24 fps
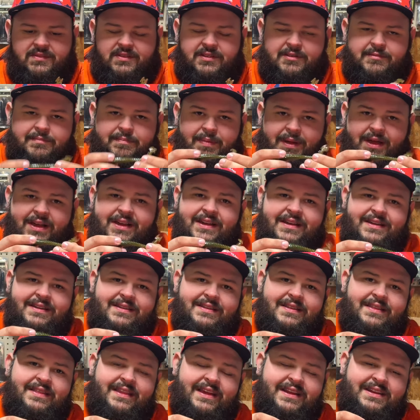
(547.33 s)
But
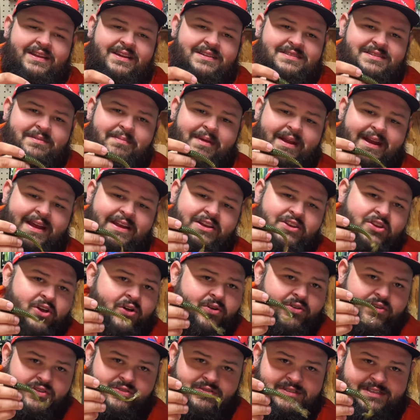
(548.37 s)
that doesn't mean I
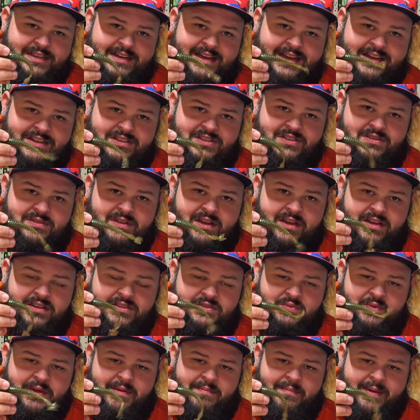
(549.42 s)
don't use it on a
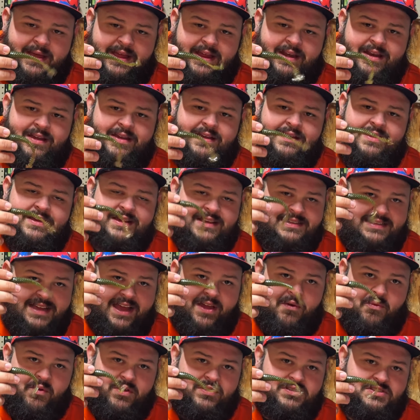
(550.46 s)
swim bait. Because I
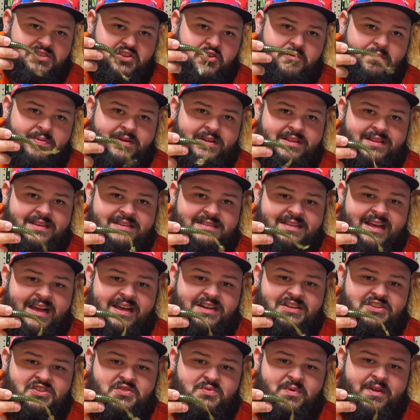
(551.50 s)
will still put this on
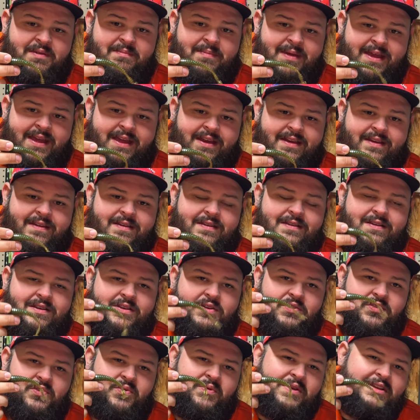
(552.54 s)
a swim bait.
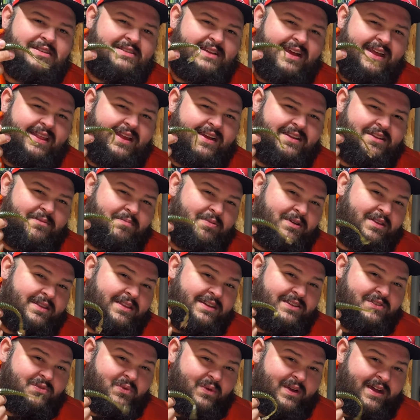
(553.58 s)
The reason I like to put
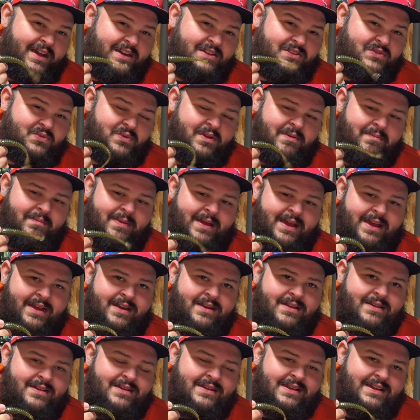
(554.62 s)
this one on a swim
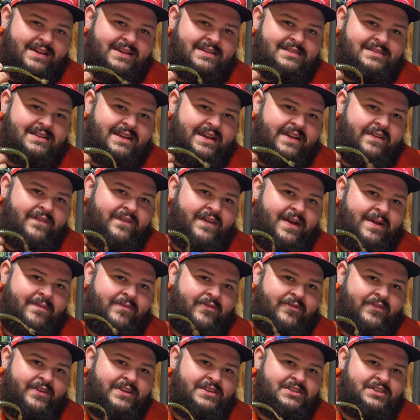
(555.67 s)
bait is if I'm
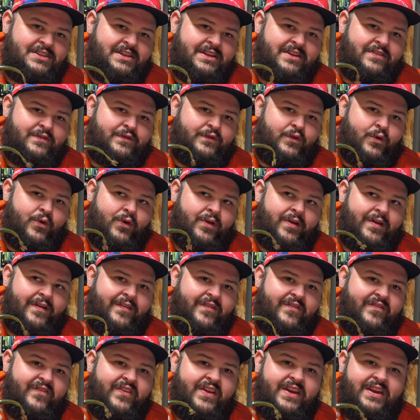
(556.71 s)
fishing for
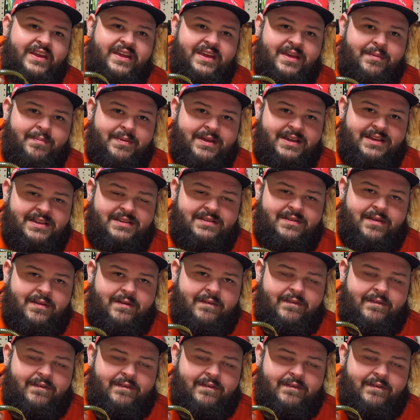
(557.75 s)
finicky bit,